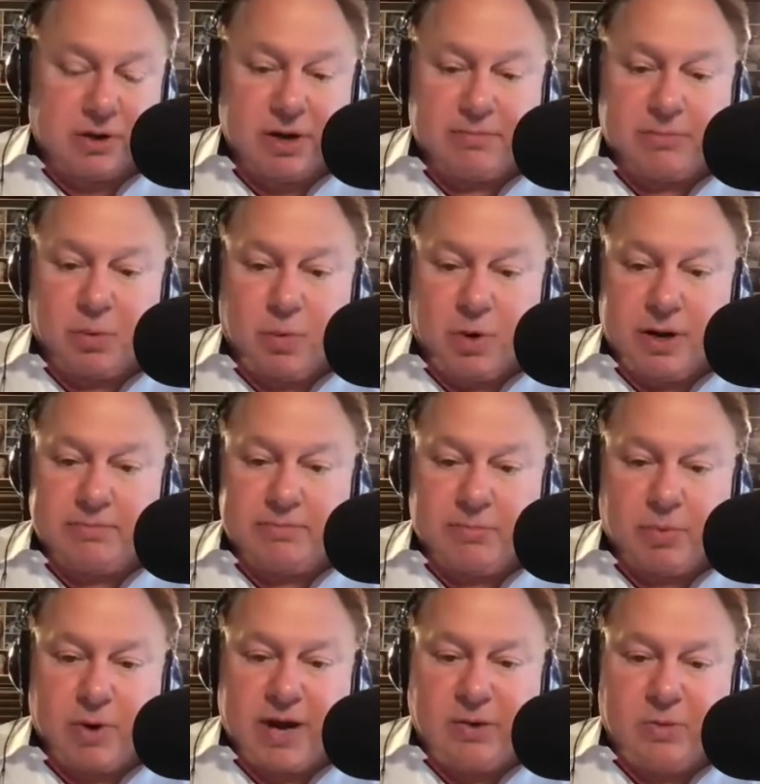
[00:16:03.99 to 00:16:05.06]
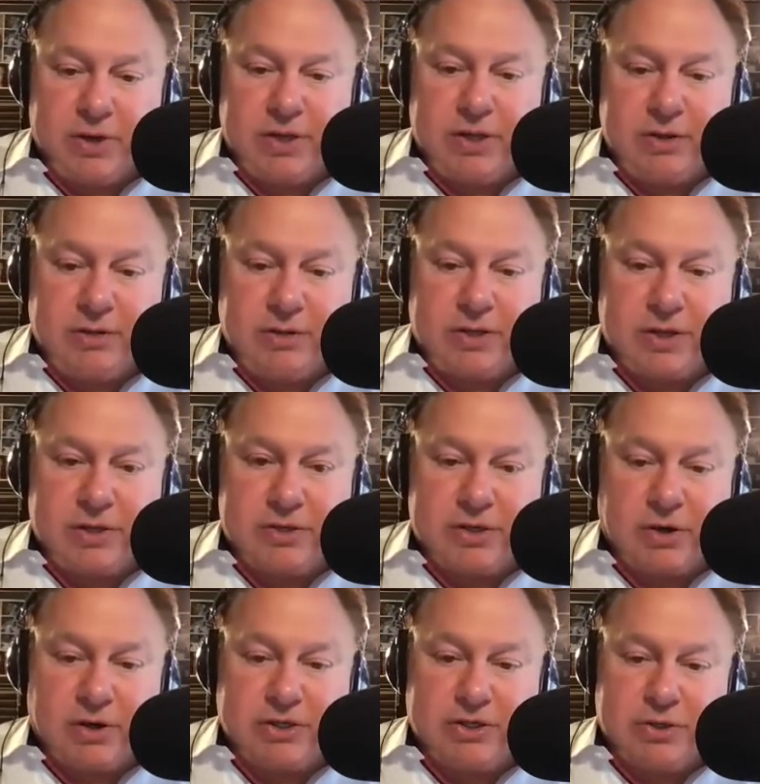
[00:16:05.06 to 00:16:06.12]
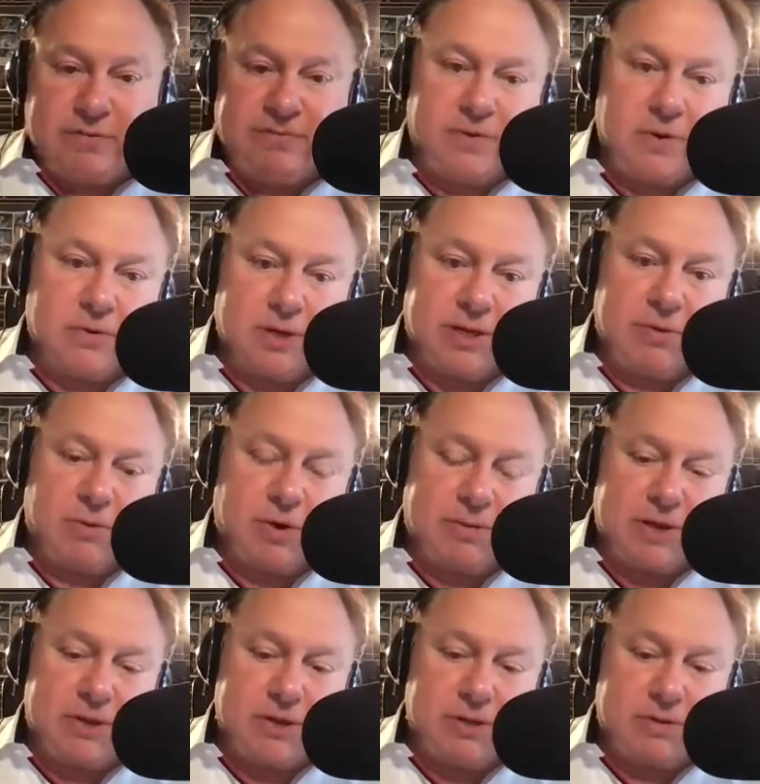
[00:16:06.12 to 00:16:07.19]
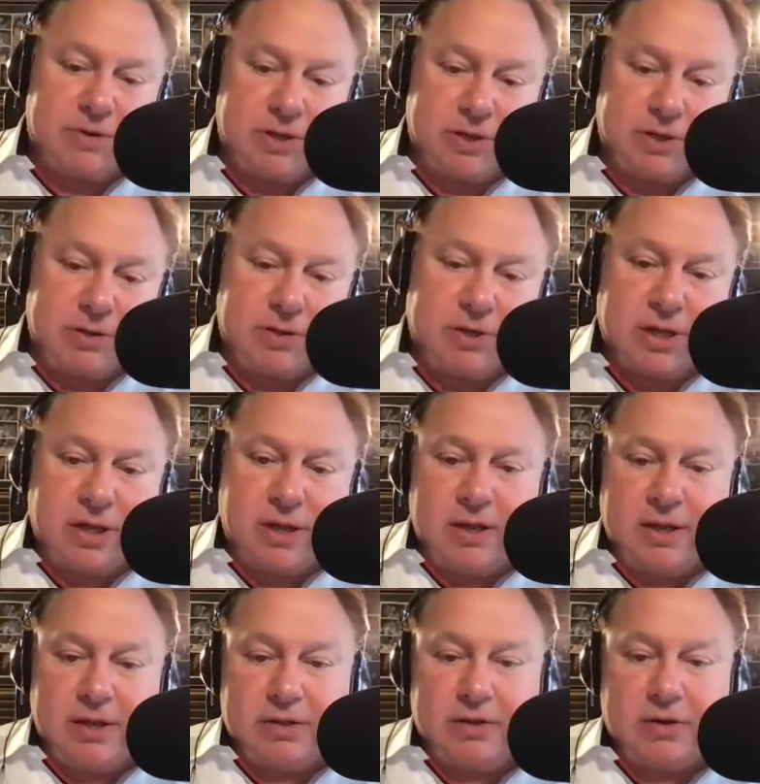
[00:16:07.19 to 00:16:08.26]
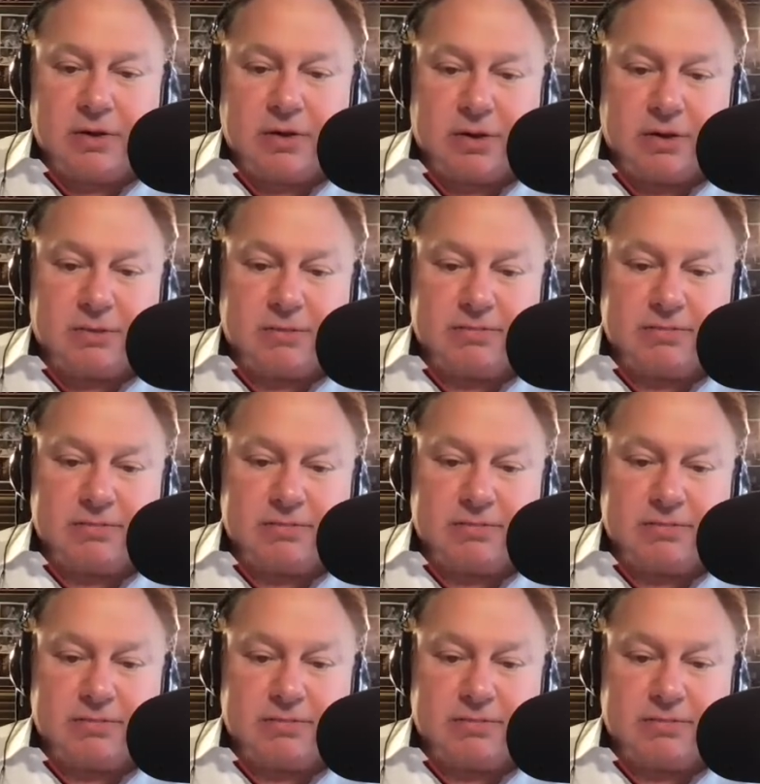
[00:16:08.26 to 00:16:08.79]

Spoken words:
Number one, Randy, what do you use to charge your phone? Lee, what about you? Do you use your...